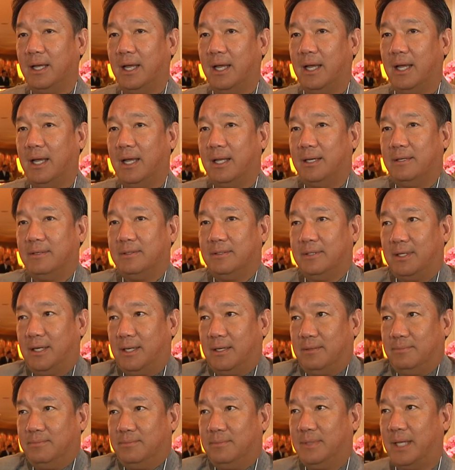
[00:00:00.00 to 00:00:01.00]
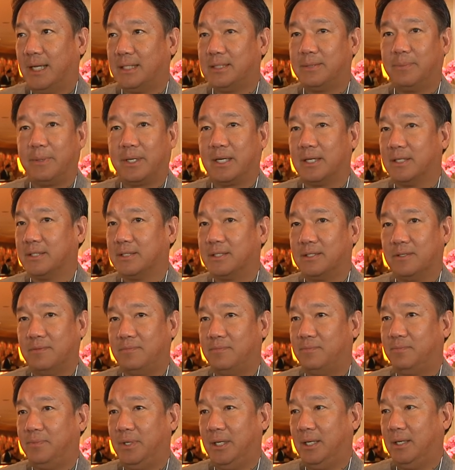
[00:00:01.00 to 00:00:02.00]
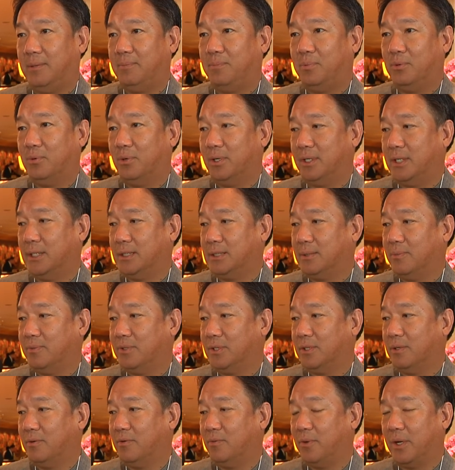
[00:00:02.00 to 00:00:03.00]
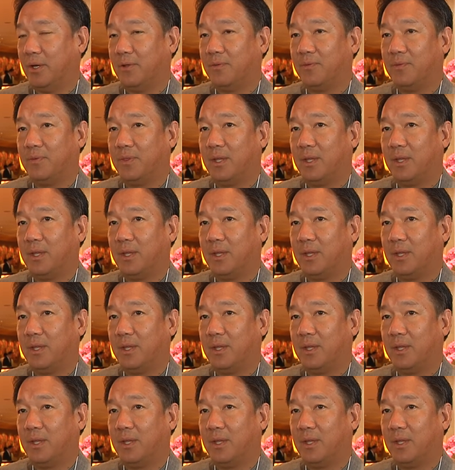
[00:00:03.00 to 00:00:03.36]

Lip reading: and that's because of the poor distribution of wealth.